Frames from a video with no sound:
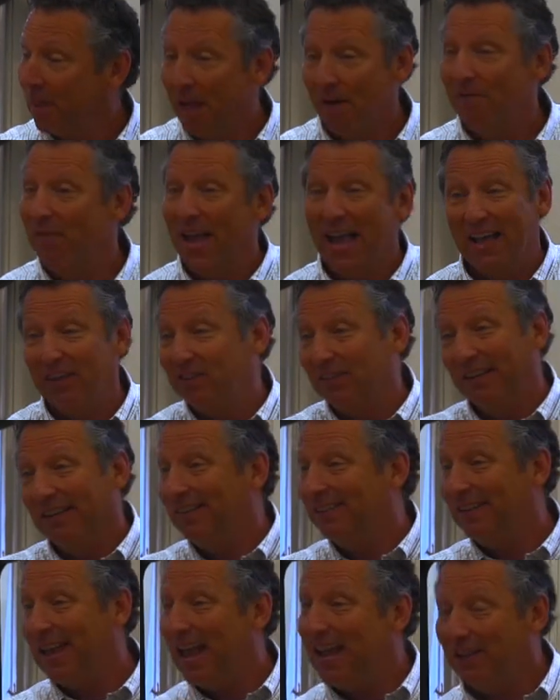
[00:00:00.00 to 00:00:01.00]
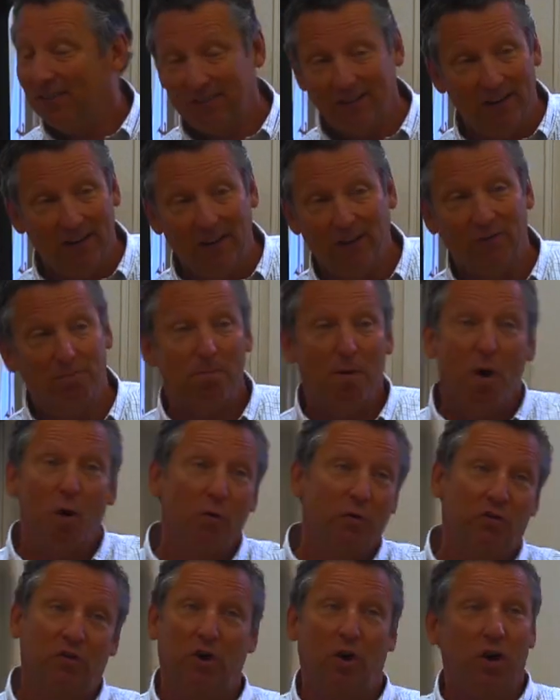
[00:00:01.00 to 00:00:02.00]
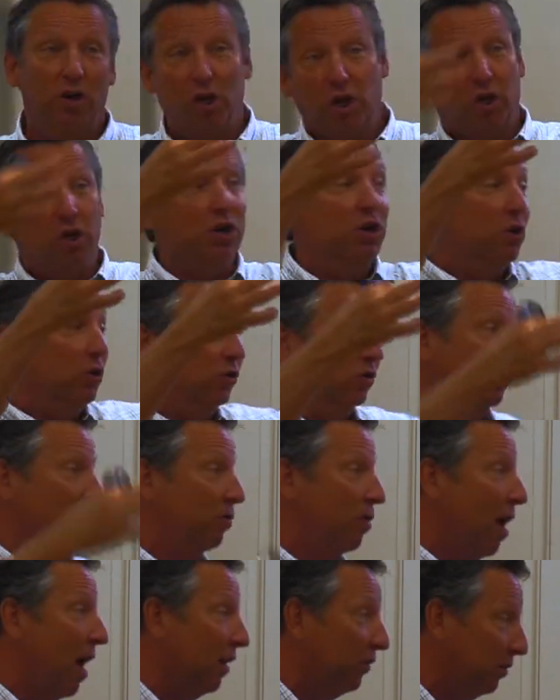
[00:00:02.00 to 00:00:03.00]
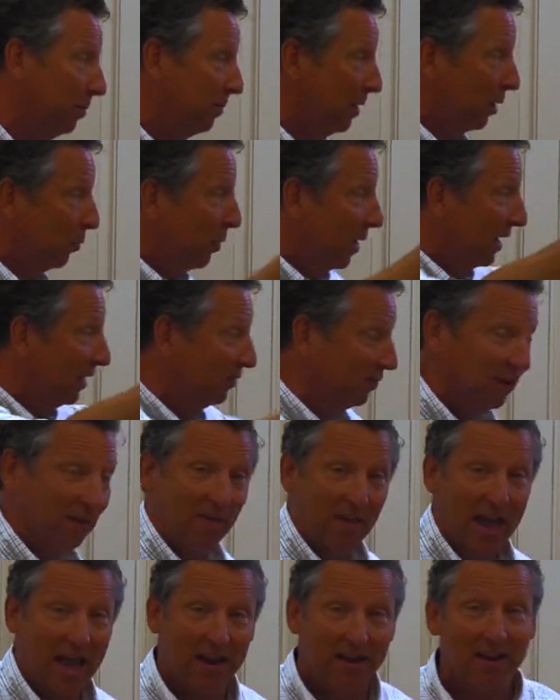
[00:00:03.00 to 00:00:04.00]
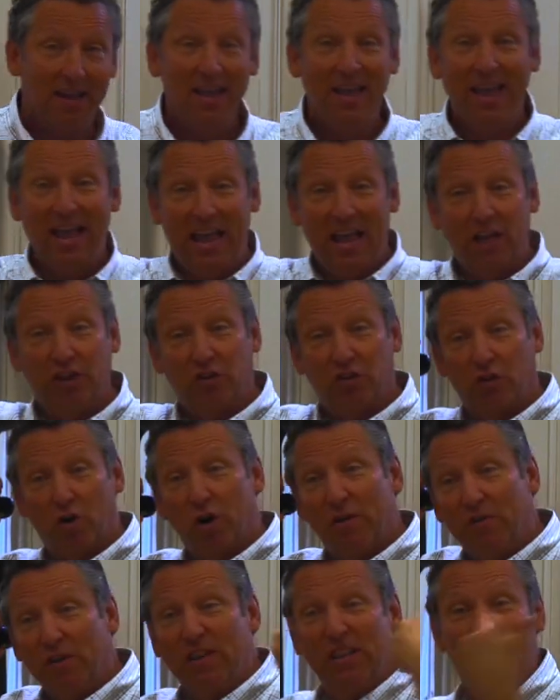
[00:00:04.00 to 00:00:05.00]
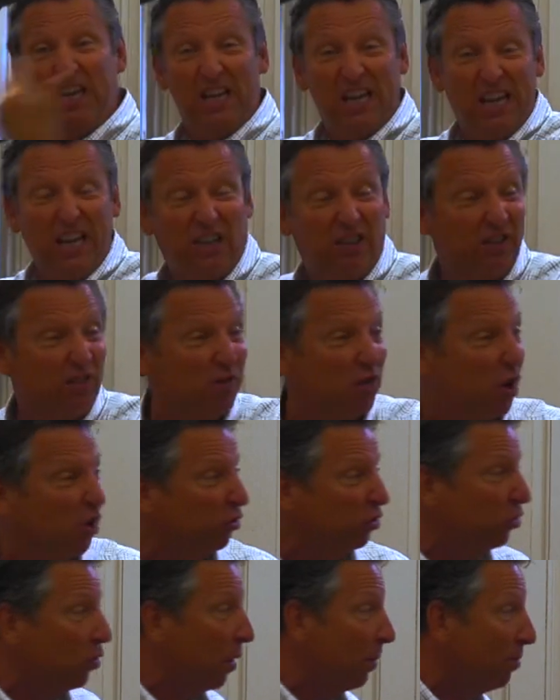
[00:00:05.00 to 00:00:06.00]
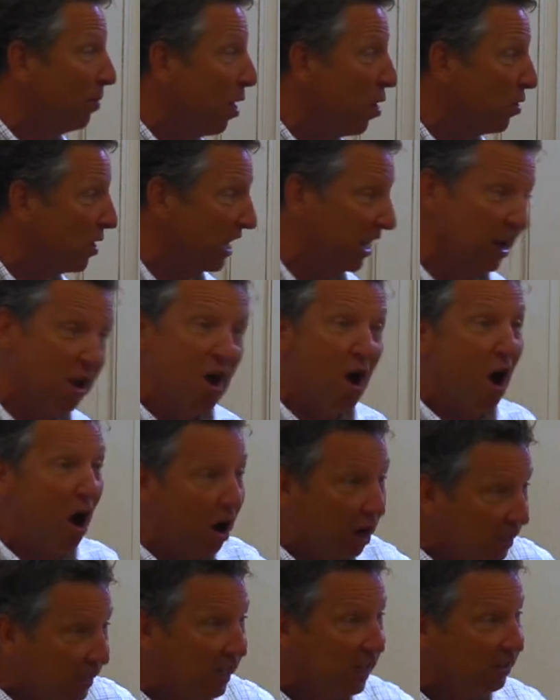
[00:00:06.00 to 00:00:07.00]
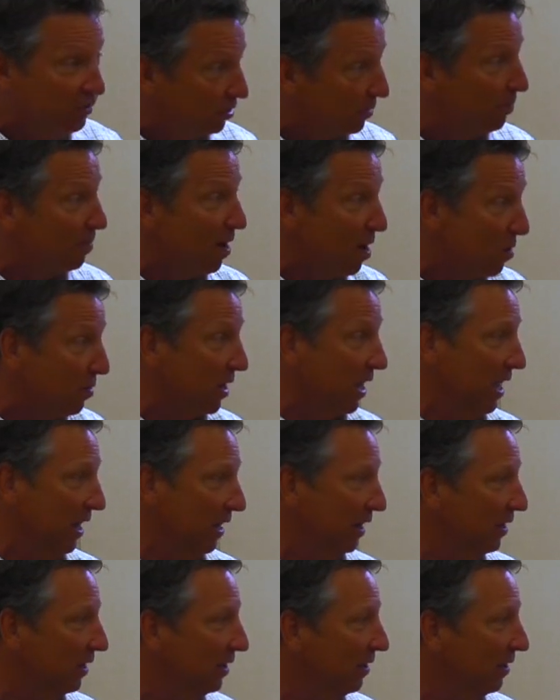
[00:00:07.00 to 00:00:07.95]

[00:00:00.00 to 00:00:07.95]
Evangelization is both sharing the good news of Christ and being witness to that and serving the needs of those who are broken. Our kids are broken.